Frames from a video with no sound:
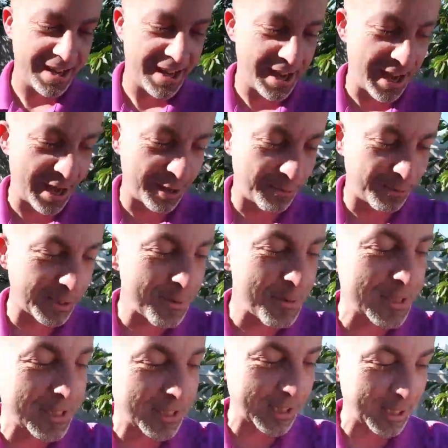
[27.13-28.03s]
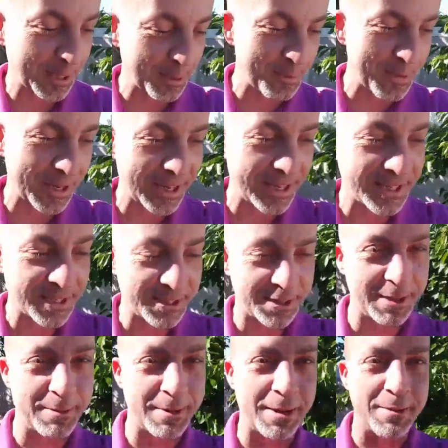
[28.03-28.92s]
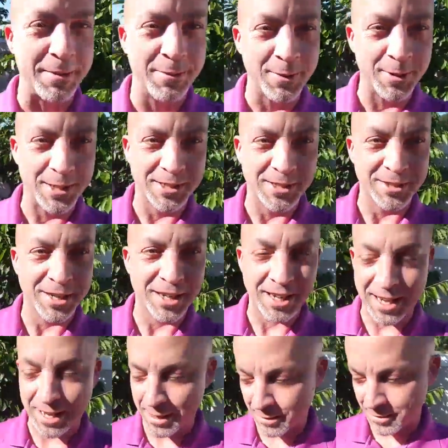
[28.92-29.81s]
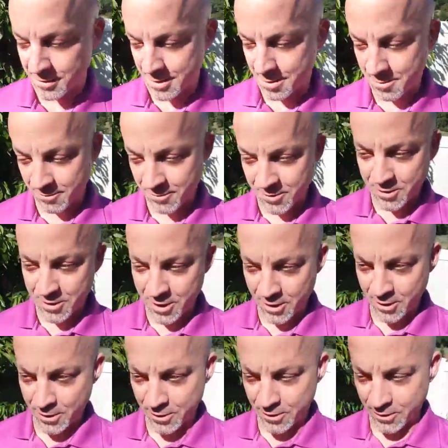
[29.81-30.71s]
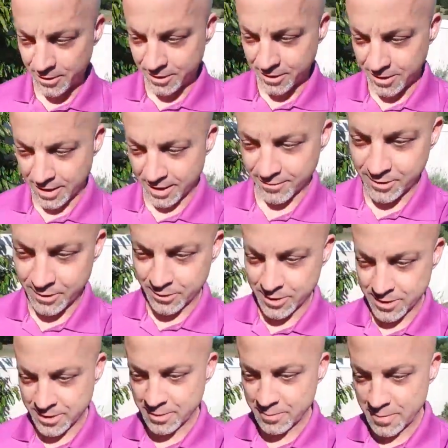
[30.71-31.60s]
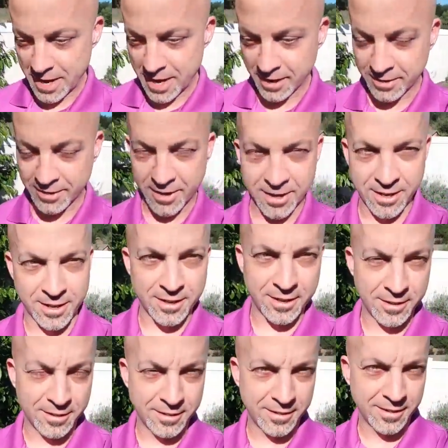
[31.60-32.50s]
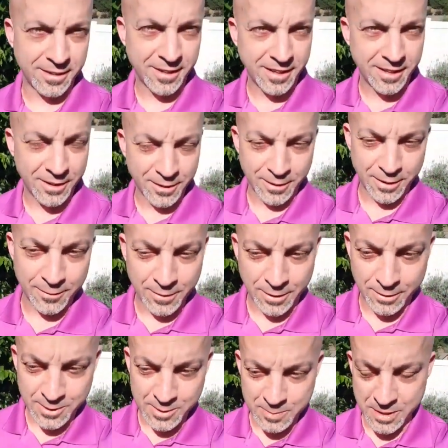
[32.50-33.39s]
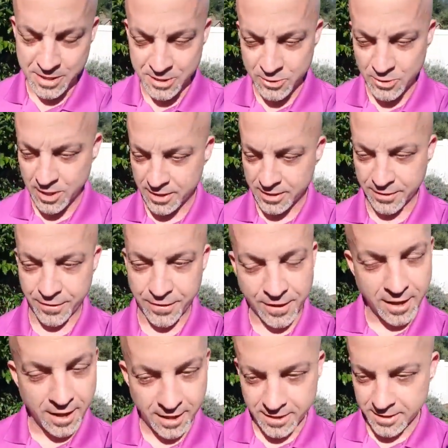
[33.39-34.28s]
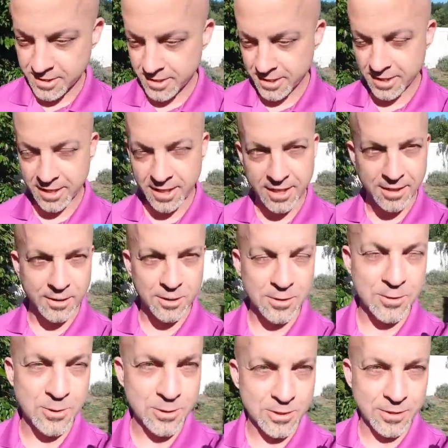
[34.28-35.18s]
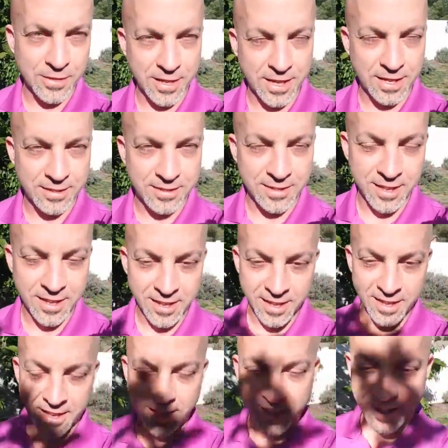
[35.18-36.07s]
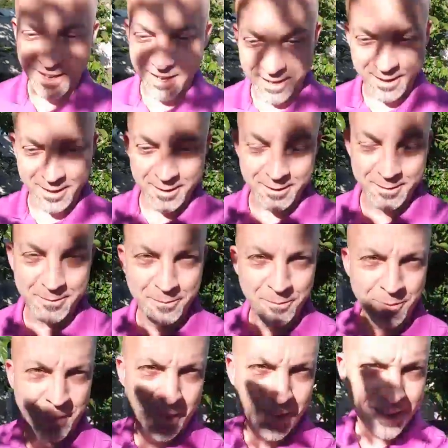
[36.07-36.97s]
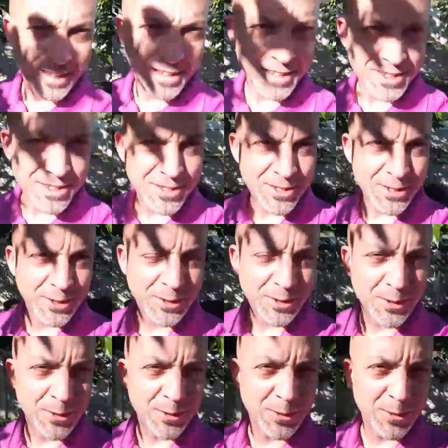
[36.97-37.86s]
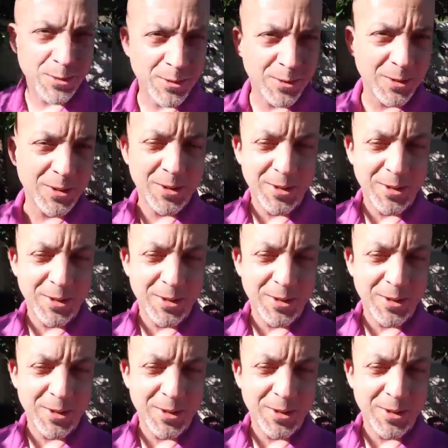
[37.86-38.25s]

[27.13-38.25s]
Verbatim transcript: I, well, let me tell you a little bit of history about me first, right? I, some of you know, you know, I have a Christian background. You know, I've always been drawn to theology and those sorts of things. Um, so